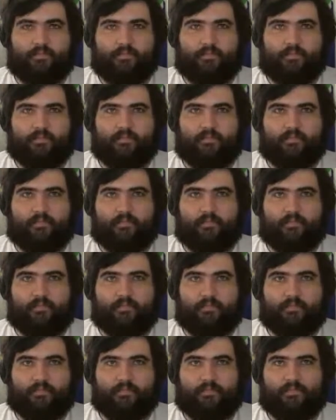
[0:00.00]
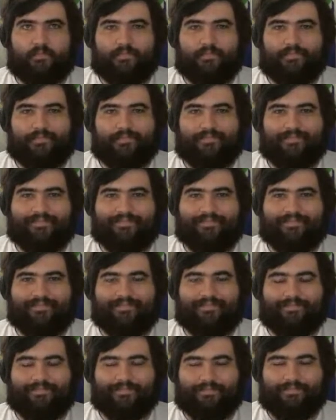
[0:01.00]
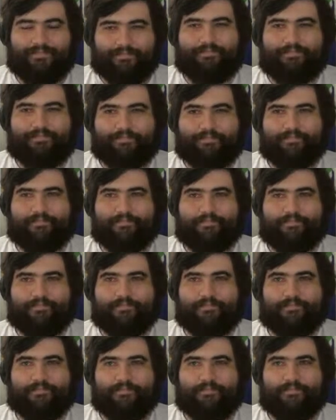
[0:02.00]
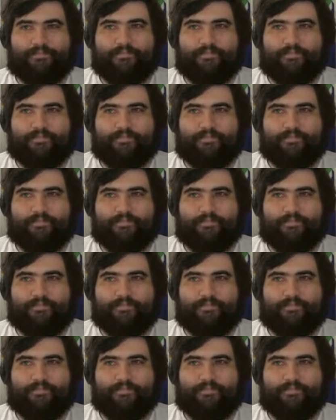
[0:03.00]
(not speaking)